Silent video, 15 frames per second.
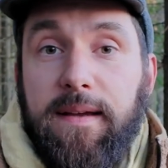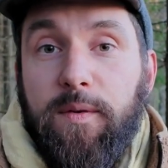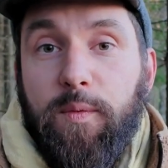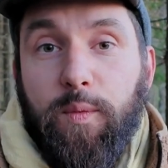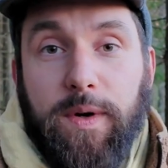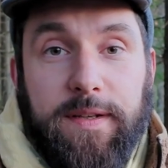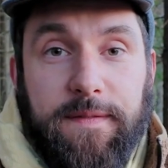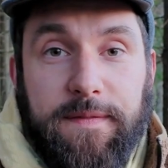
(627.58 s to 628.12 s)

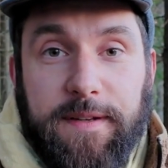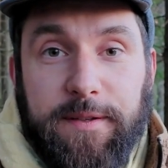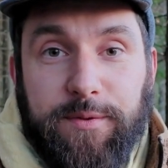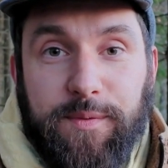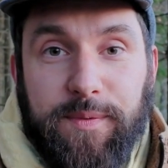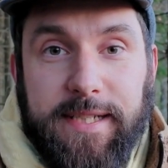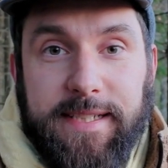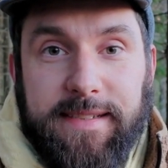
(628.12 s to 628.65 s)
One of
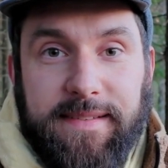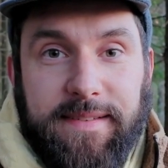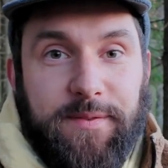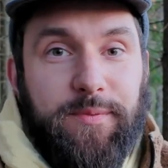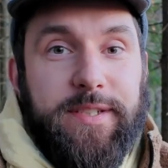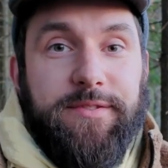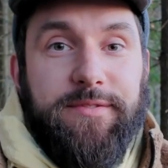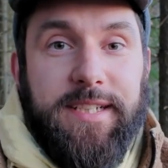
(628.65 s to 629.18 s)
those ways
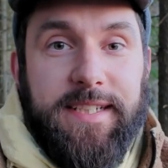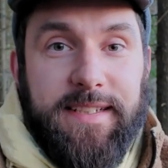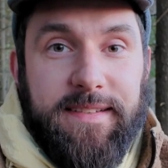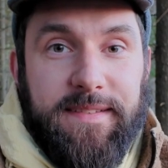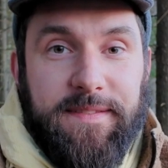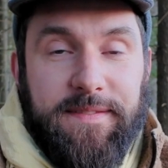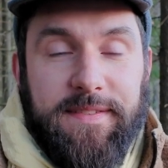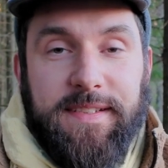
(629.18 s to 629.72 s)
was running,
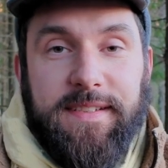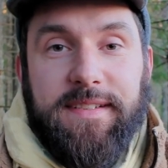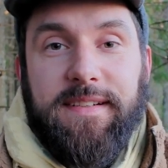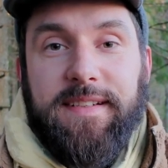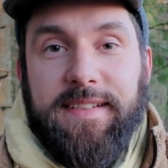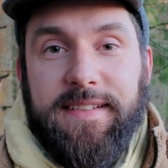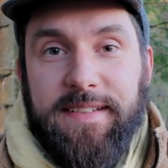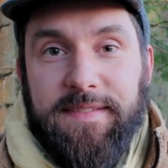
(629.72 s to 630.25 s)

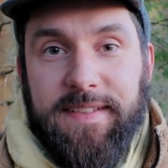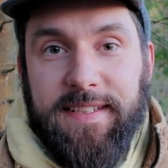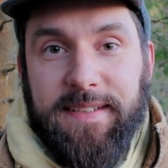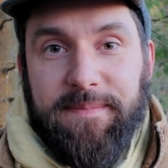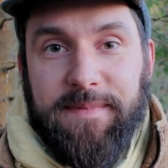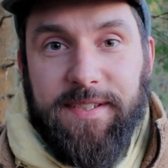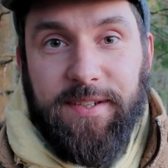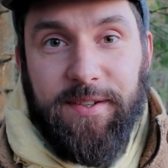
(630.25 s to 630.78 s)
physical activity.
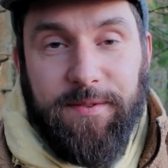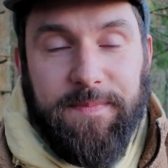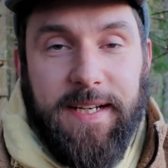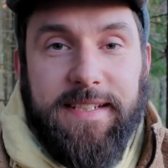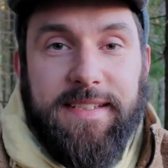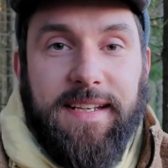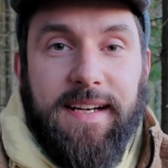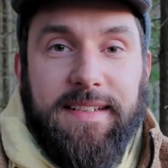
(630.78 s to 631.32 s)
So
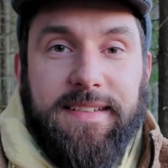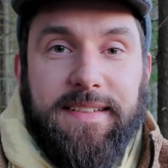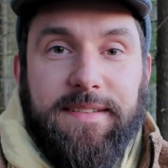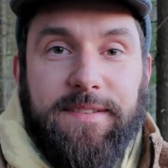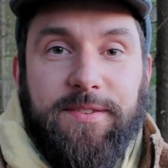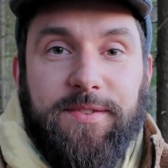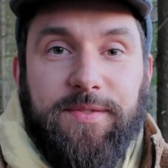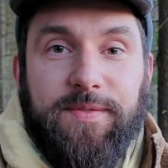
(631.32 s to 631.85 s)
I started
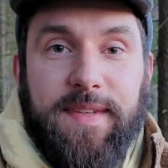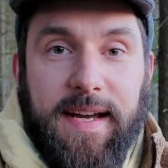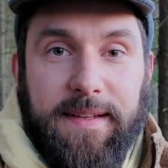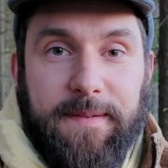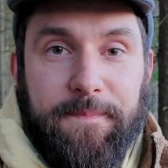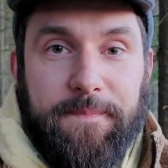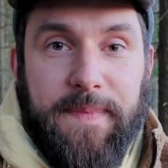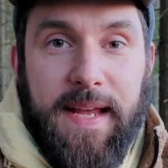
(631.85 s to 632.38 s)
to do
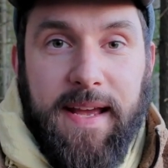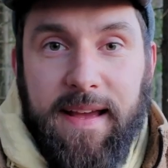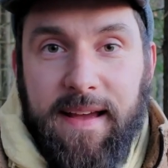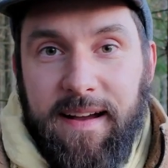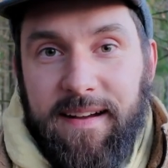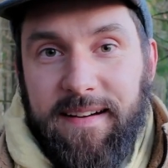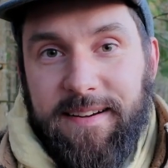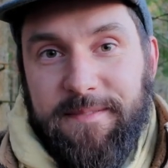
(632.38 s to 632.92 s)
that.
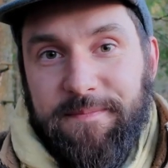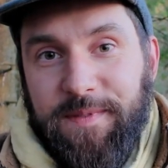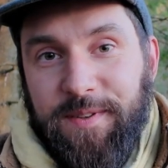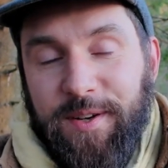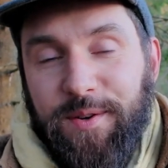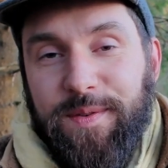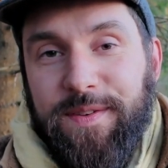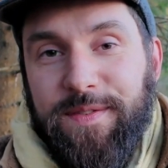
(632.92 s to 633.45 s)

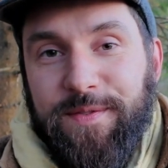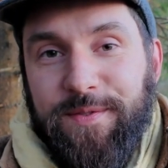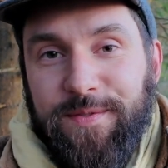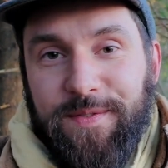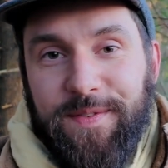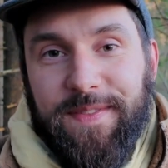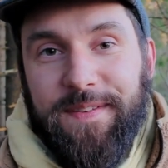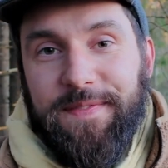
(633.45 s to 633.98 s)
Going
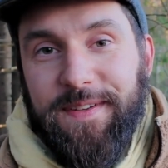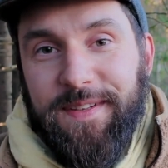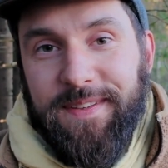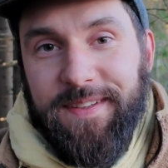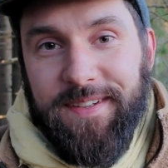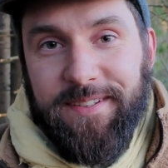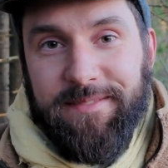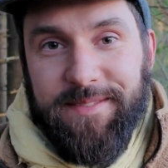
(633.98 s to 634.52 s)
through the
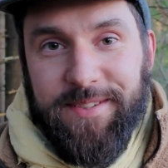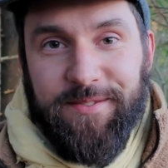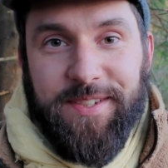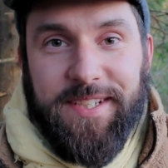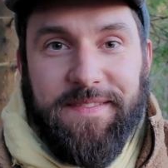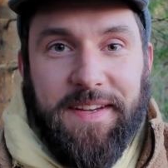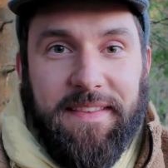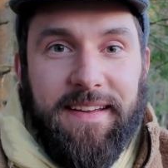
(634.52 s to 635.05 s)
filter, so
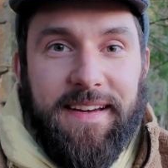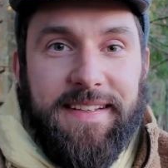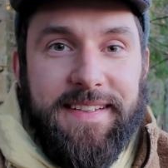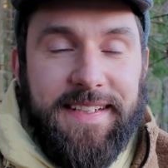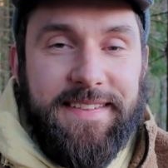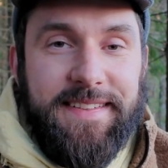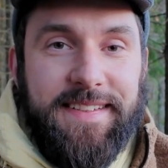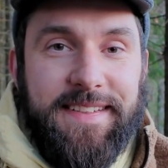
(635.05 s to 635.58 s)
leaving the
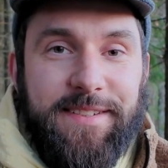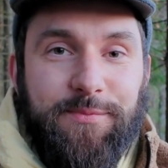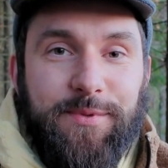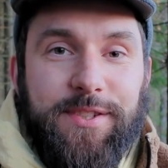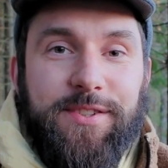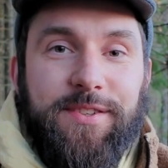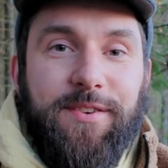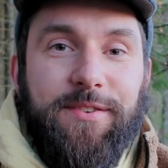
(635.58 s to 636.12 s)
identity,
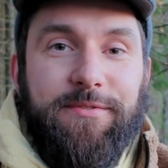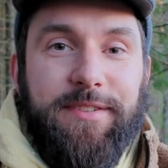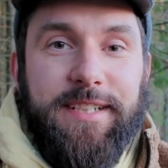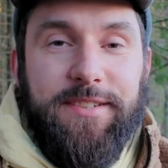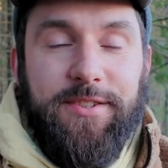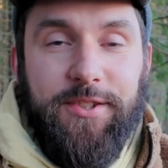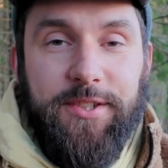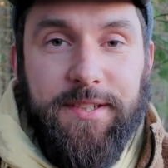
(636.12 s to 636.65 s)
which
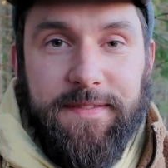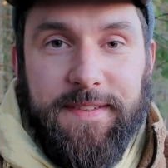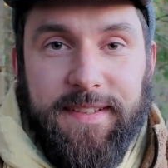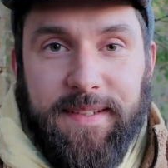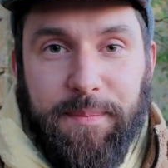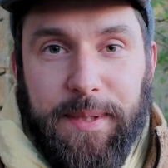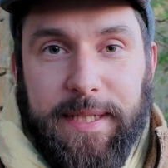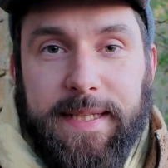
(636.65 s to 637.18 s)
already
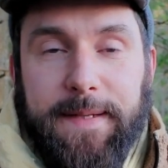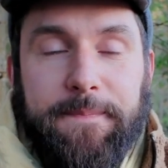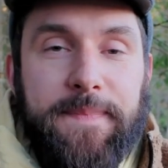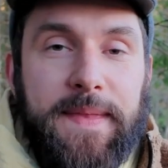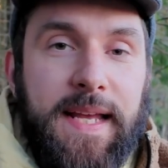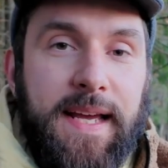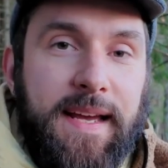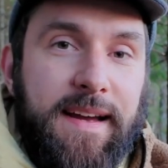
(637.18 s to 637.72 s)
shifted a bit,
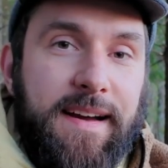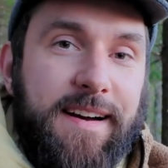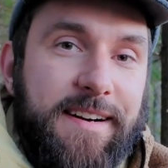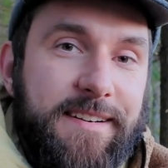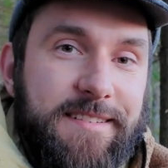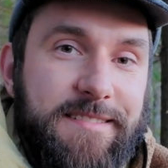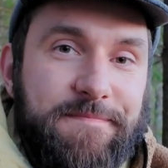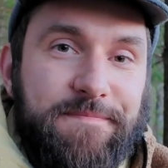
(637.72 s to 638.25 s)

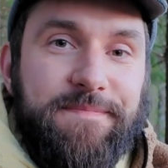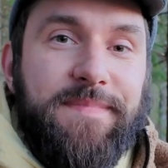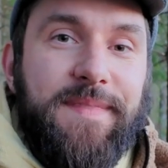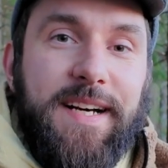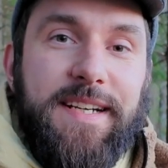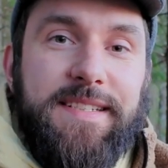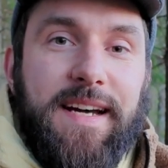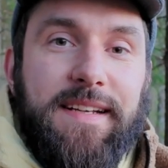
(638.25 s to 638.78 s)

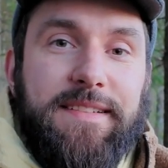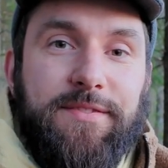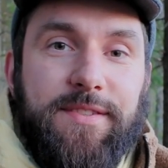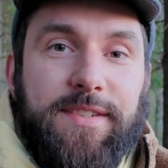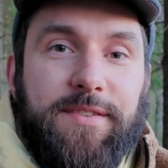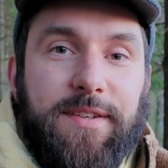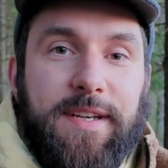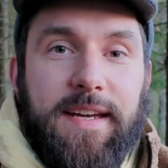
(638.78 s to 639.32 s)
I started to
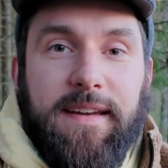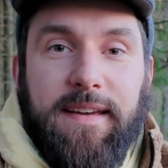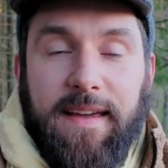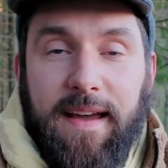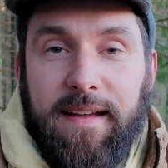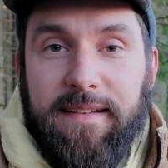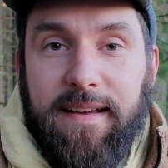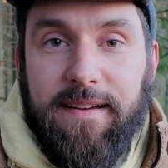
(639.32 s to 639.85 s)
see, okay,
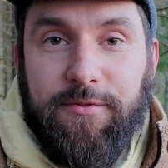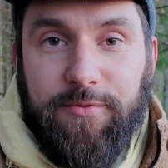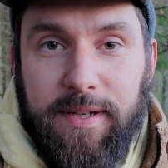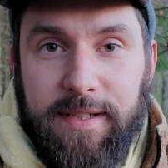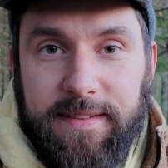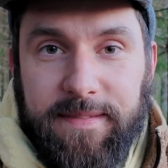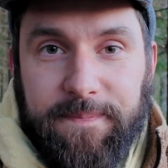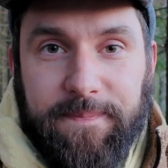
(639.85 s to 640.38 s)
can I
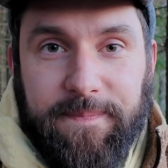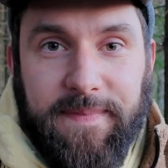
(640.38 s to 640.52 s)
run?